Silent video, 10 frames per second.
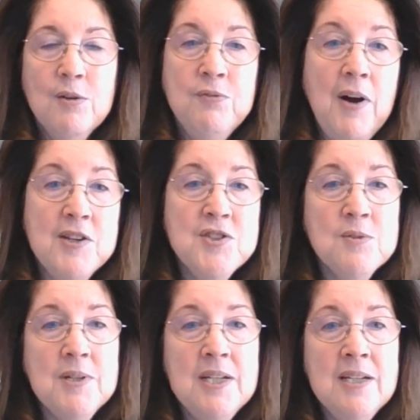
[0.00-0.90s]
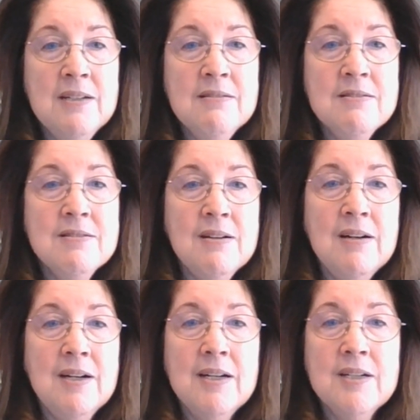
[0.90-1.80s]
fostering
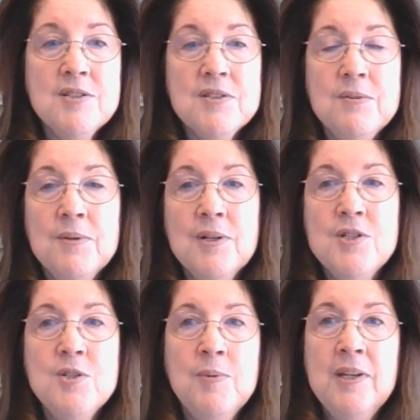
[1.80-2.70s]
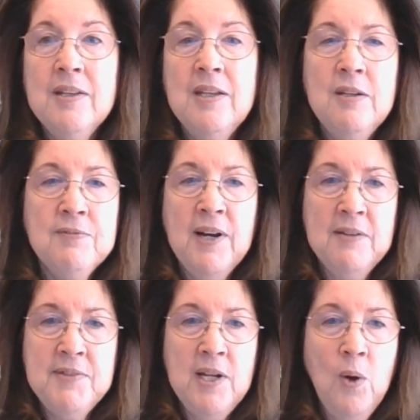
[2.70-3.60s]
dogs or doing the
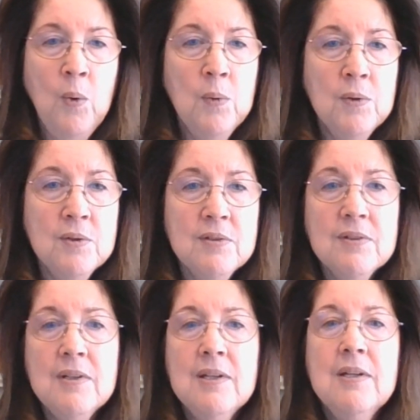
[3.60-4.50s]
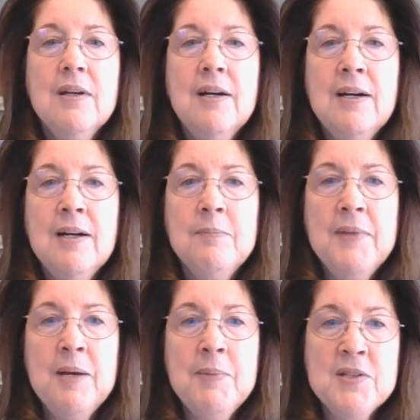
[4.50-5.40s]
5-day hold
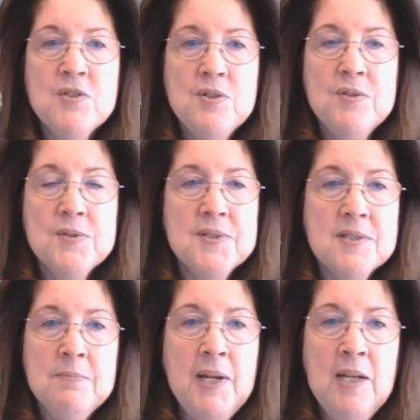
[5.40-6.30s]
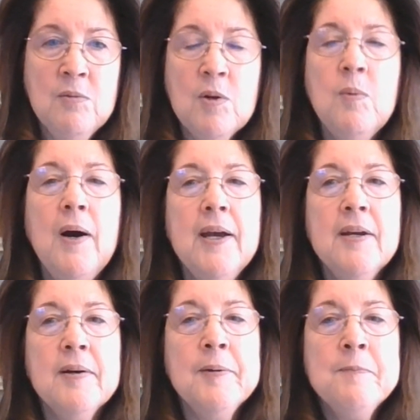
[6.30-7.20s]
that Massachusetts and Maine
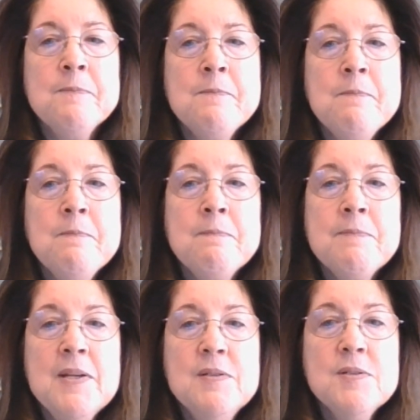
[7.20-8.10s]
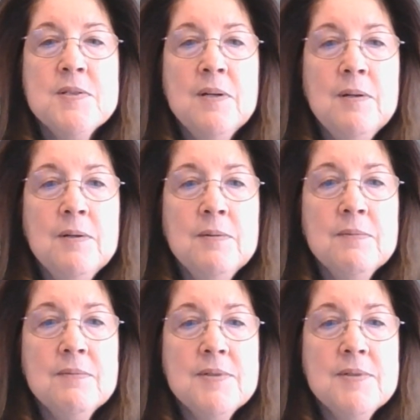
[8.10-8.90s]
require. So